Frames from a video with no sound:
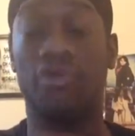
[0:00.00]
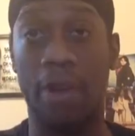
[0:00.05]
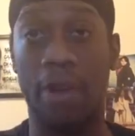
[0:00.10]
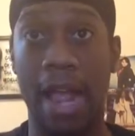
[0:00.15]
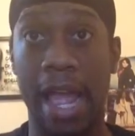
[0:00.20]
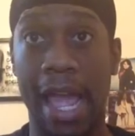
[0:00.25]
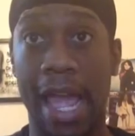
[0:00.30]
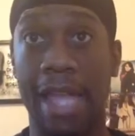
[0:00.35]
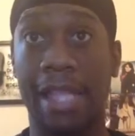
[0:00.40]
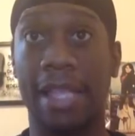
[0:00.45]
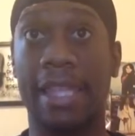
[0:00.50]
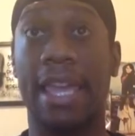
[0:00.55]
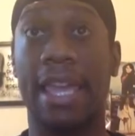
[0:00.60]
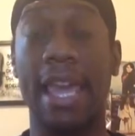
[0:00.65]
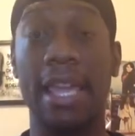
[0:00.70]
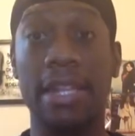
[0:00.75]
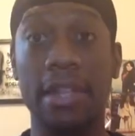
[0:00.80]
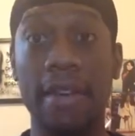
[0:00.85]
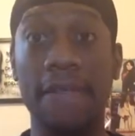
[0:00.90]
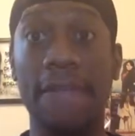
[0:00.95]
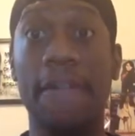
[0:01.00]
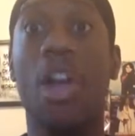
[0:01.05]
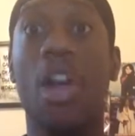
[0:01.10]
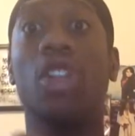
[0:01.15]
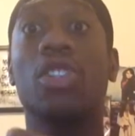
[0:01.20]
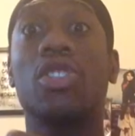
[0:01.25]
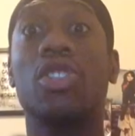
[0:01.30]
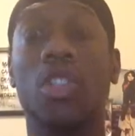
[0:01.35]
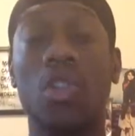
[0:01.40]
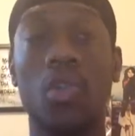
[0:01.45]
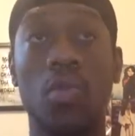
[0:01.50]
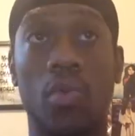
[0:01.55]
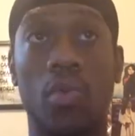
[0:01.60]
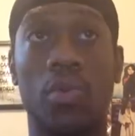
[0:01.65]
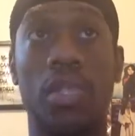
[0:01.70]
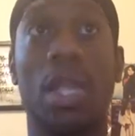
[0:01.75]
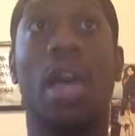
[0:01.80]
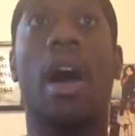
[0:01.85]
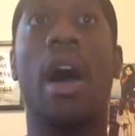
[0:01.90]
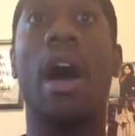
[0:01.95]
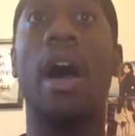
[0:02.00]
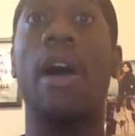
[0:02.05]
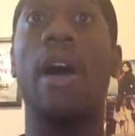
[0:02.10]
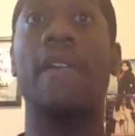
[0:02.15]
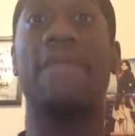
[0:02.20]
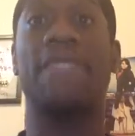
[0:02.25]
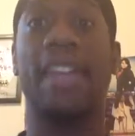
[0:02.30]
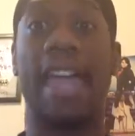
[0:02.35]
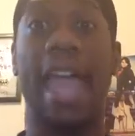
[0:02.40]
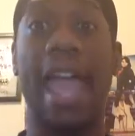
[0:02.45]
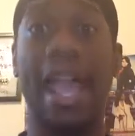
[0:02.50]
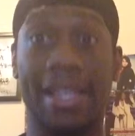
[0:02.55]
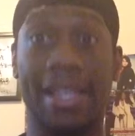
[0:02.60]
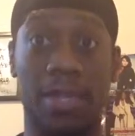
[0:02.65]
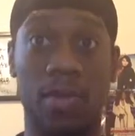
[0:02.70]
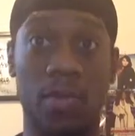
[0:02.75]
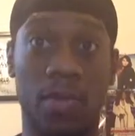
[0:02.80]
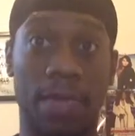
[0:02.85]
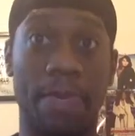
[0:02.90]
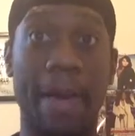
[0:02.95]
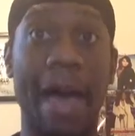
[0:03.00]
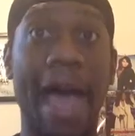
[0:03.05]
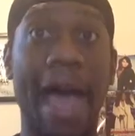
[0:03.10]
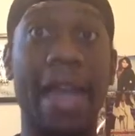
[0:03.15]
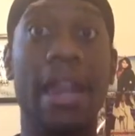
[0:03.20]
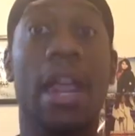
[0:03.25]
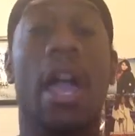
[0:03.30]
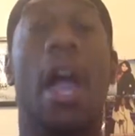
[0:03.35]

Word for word: friend Kenneth Toops of the K-Toops Spot